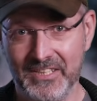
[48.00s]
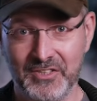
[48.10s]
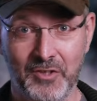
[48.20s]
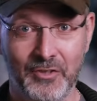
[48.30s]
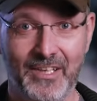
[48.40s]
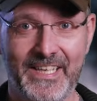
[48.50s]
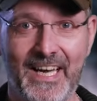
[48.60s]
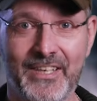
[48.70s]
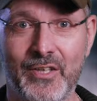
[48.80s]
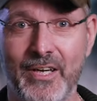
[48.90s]
Totally
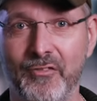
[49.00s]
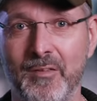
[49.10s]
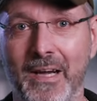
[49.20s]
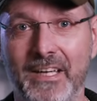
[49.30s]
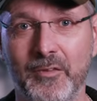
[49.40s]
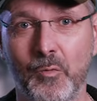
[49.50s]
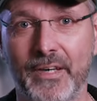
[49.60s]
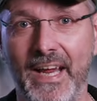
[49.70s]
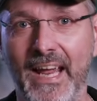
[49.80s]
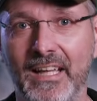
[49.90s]
underestimated
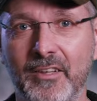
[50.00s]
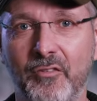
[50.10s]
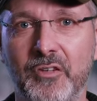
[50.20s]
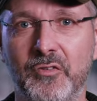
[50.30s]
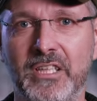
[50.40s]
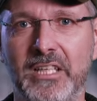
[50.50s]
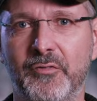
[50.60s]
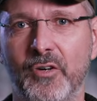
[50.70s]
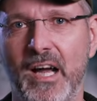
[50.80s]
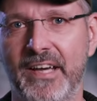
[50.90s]
what else you need
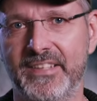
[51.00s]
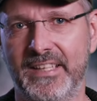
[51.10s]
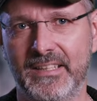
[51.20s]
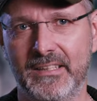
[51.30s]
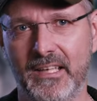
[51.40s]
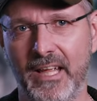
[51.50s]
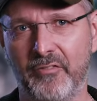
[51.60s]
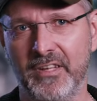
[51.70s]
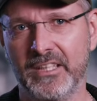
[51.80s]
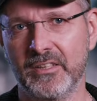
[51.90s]
for hunting.
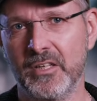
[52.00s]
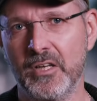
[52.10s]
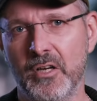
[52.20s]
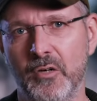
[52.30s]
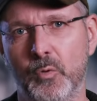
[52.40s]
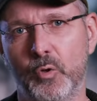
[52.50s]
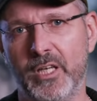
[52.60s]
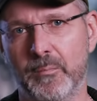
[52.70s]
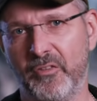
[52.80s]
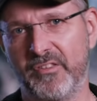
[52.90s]
Classic
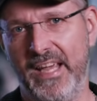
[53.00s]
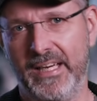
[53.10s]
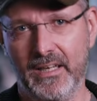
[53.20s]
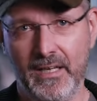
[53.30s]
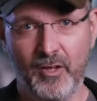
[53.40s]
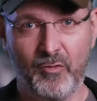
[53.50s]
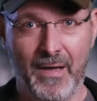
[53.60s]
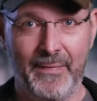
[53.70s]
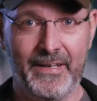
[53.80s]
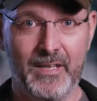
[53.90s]
rookie mistake.
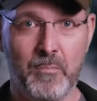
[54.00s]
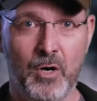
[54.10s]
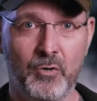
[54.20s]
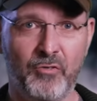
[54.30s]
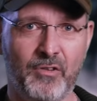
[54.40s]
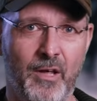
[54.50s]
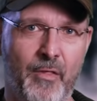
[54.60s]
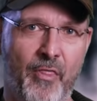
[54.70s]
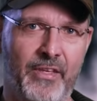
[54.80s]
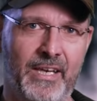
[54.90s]
Spending the most on
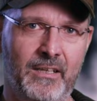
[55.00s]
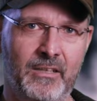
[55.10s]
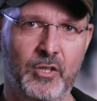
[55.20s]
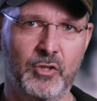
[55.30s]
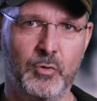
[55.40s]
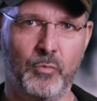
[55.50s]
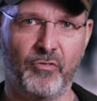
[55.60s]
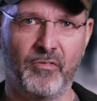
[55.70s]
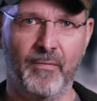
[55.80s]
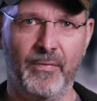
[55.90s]
the thing you
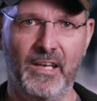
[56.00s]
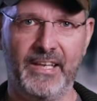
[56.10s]
use the